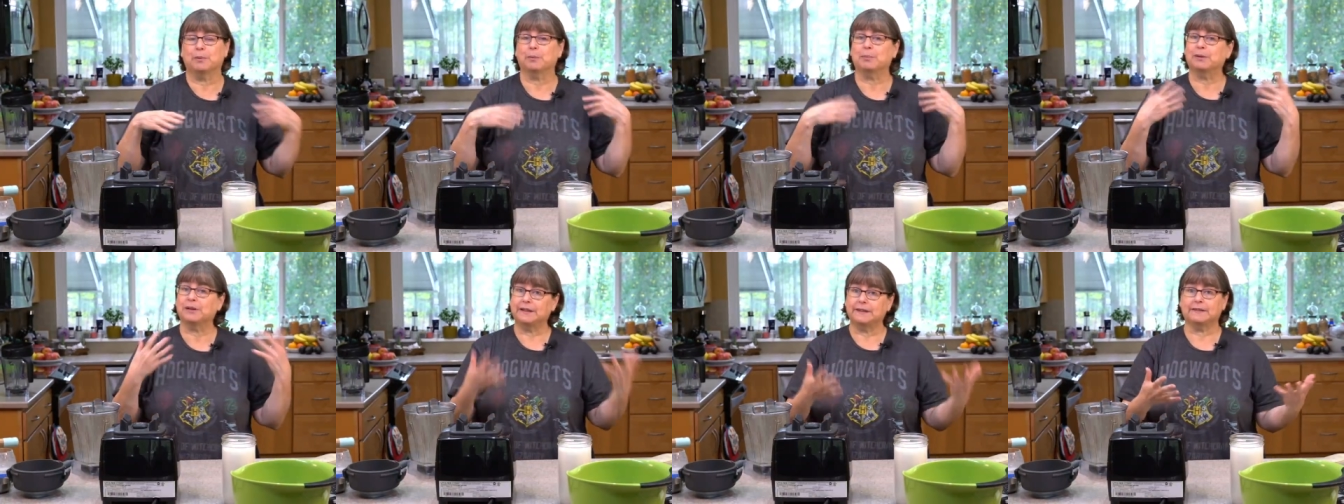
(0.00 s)

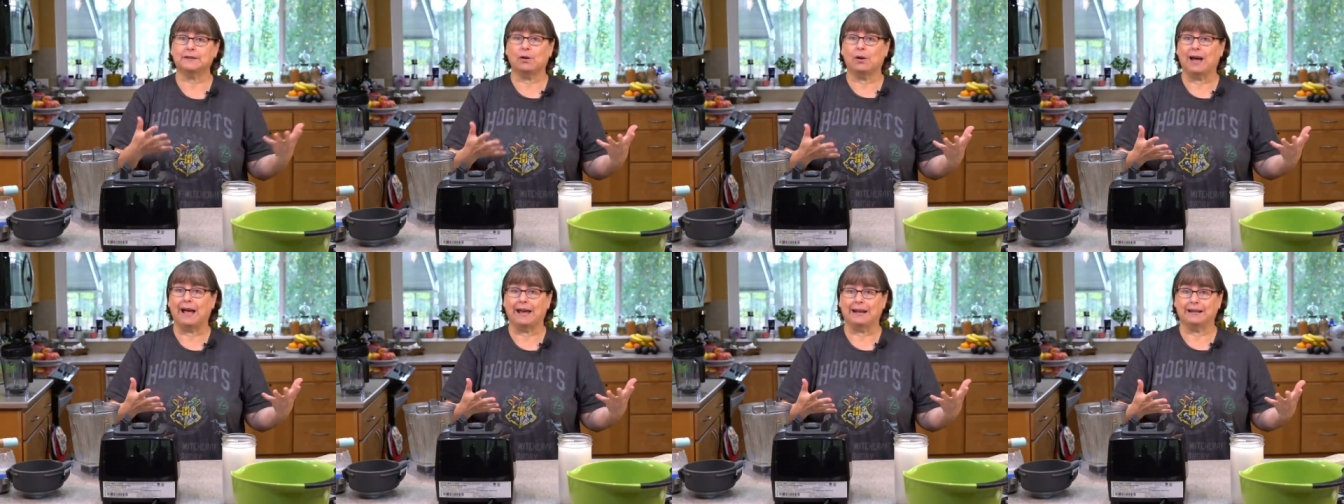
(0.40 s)
but please
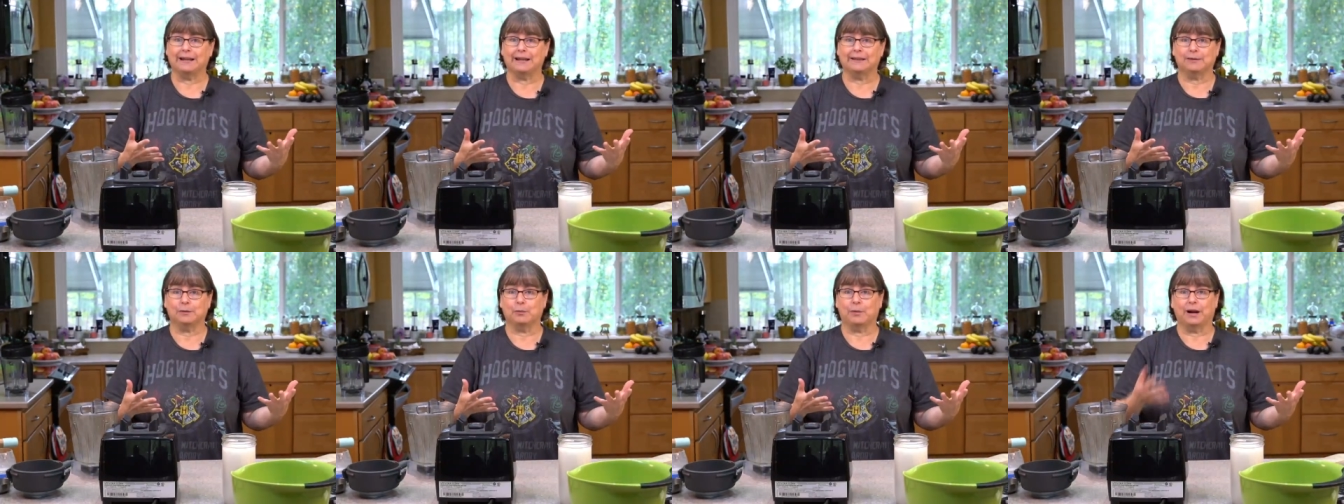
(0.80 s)
go ahead and
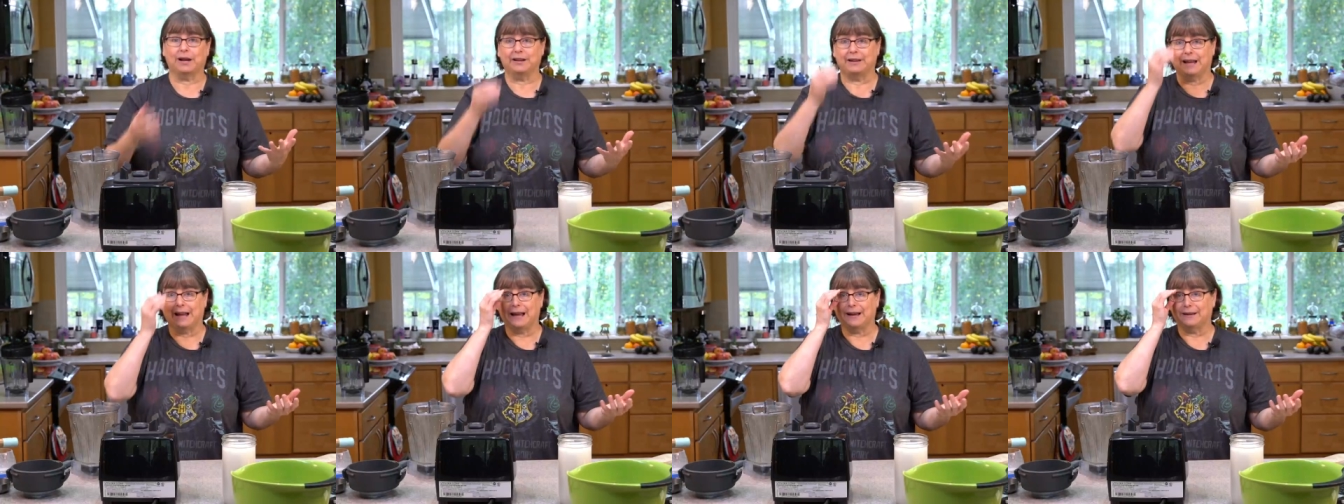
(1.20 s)
get them while
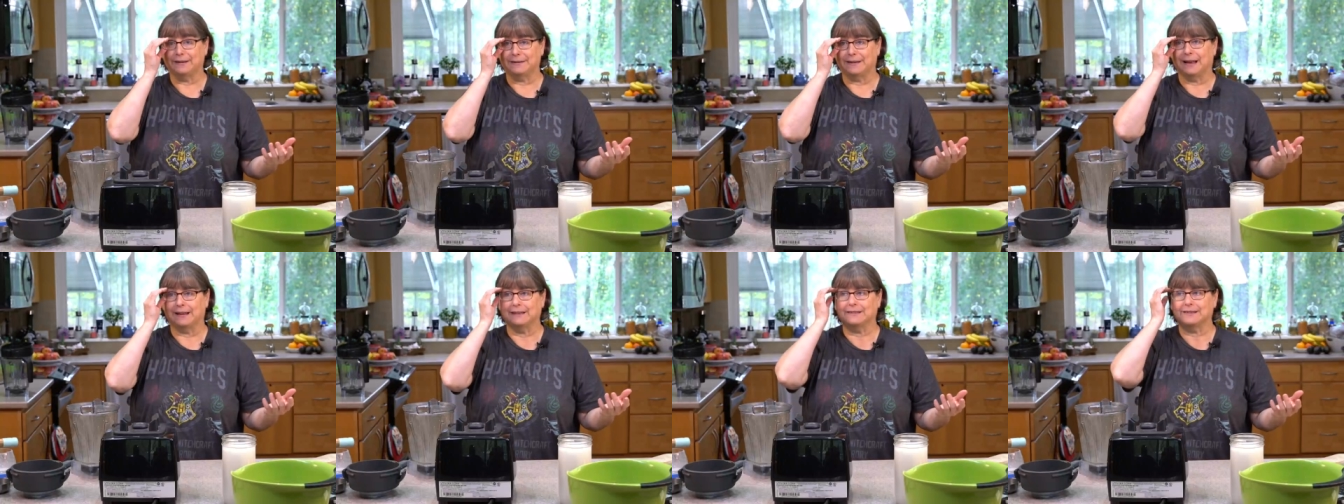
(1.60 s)
you can
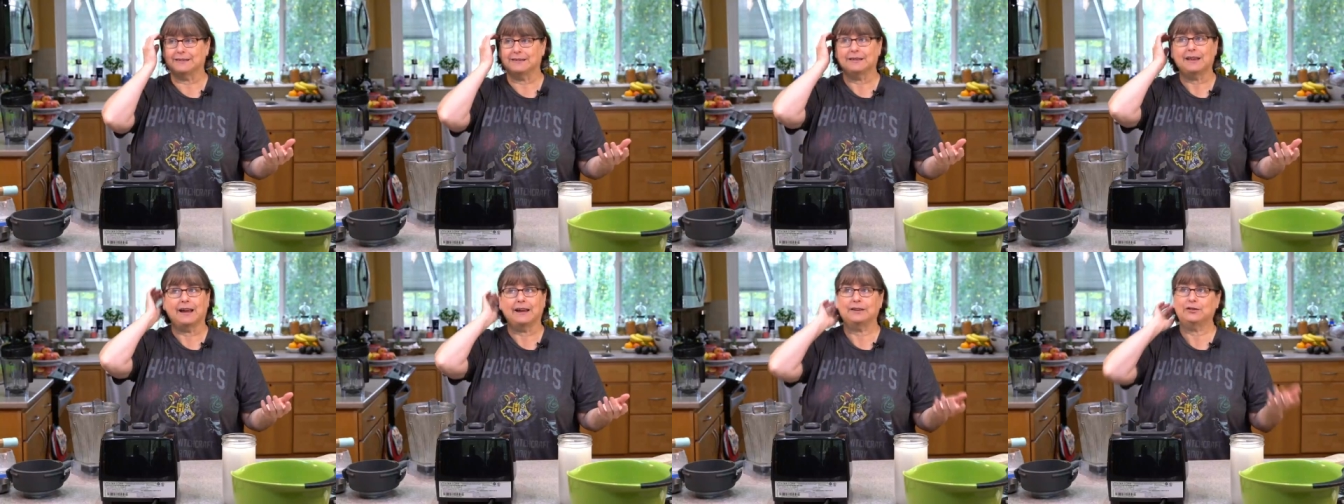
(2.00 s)
because
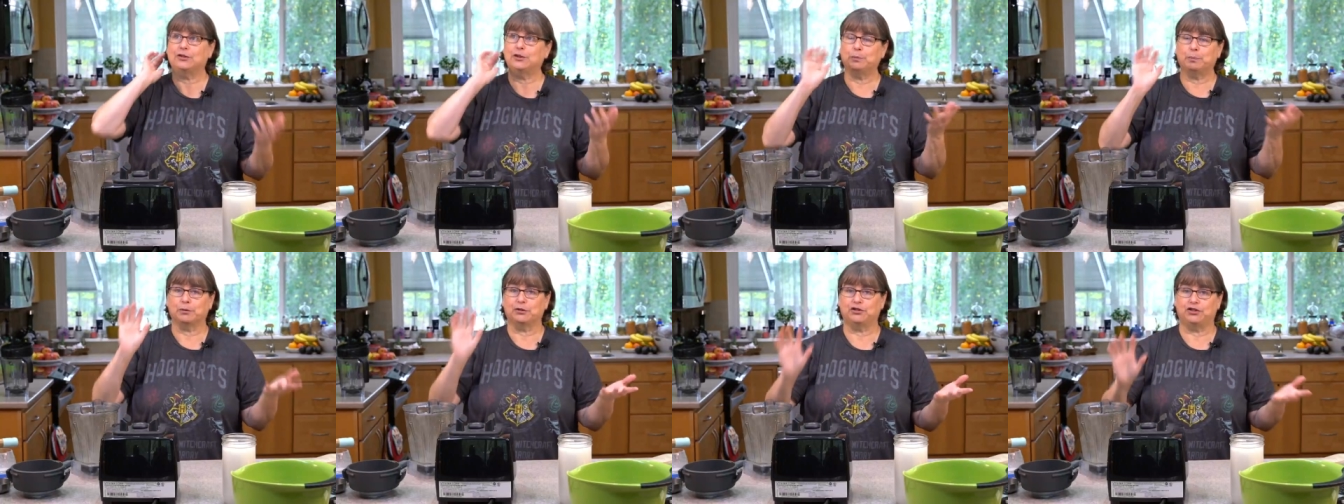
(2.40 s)
that's like
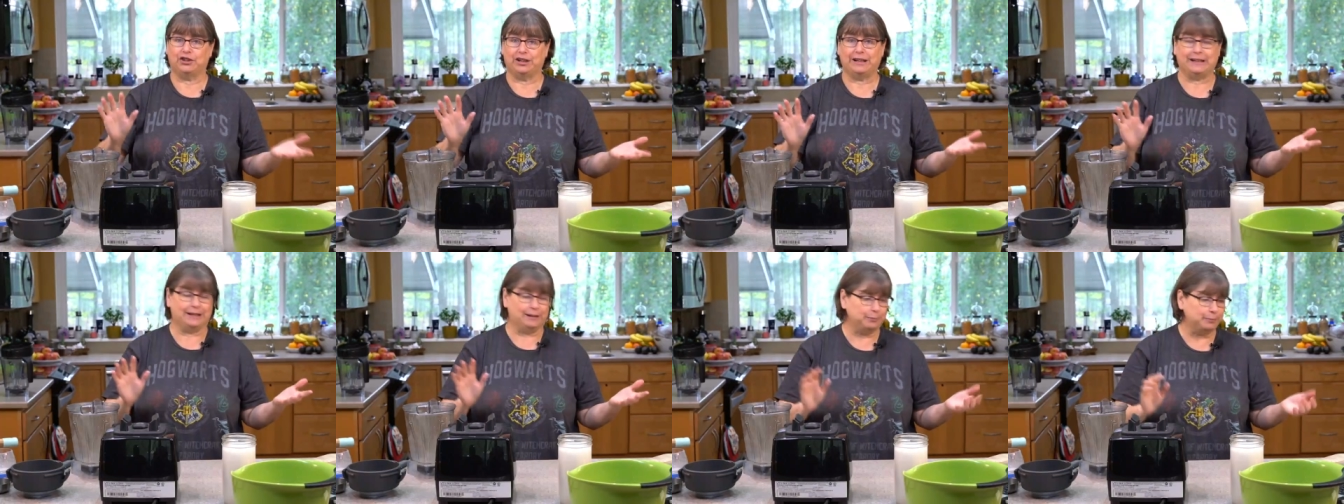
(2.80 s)
super
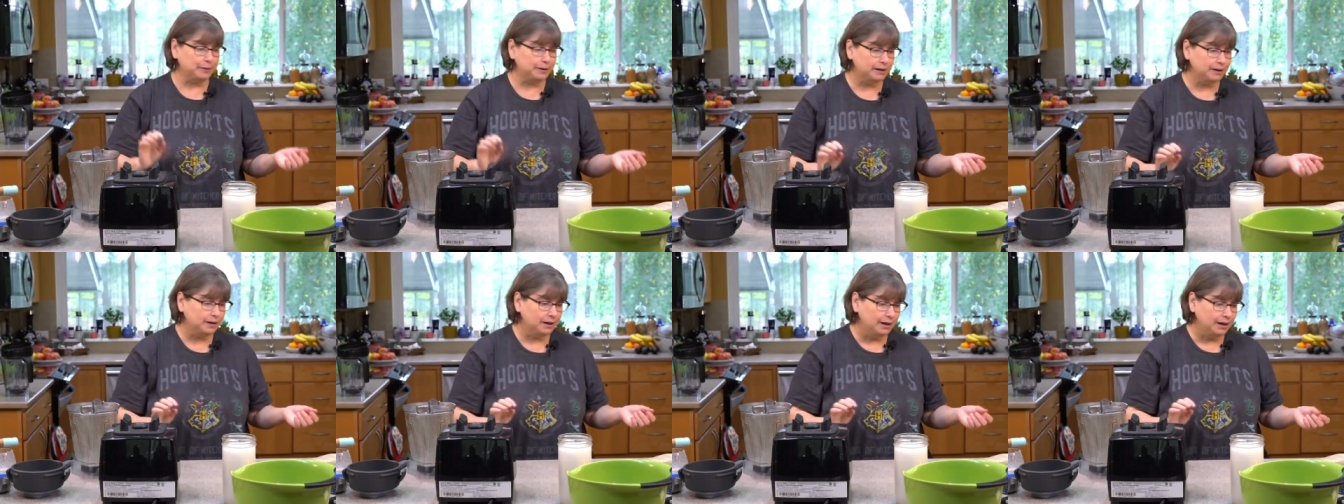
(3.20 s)
cheap.
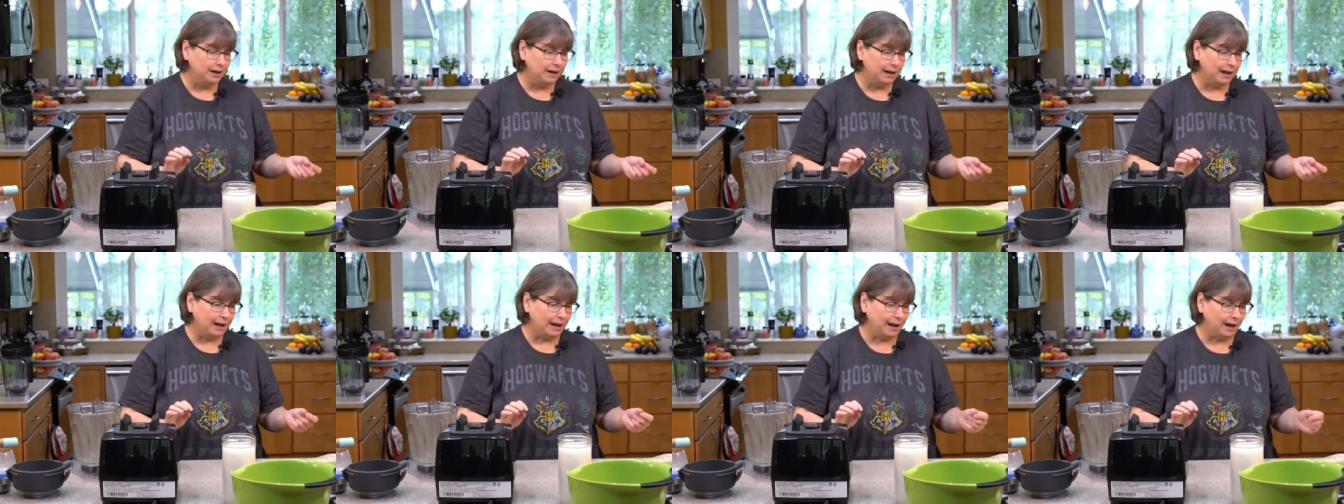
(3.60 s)

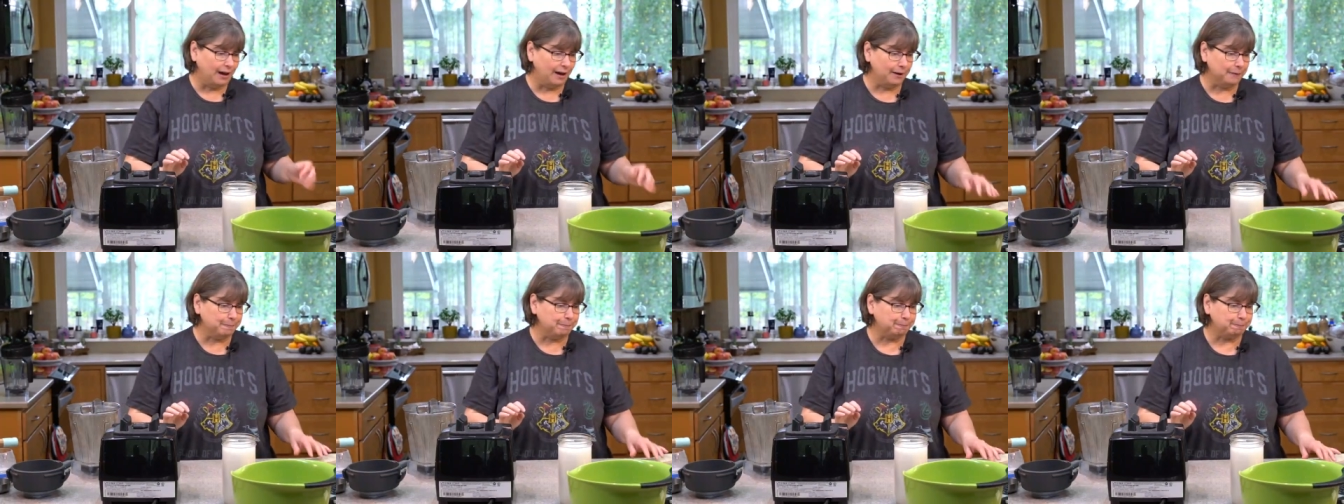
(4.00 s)

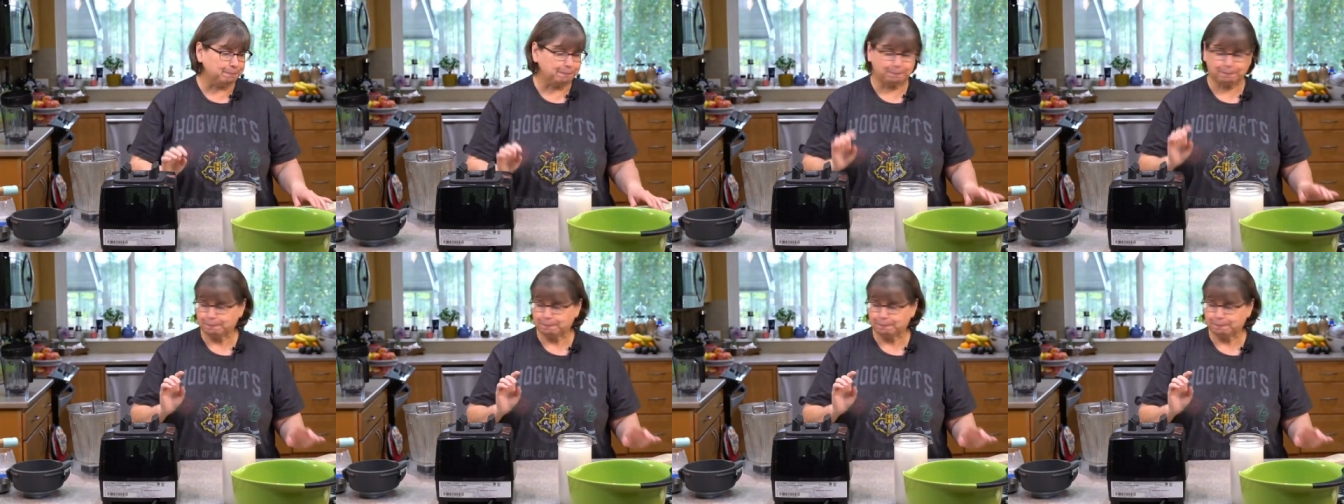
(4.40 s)
Um,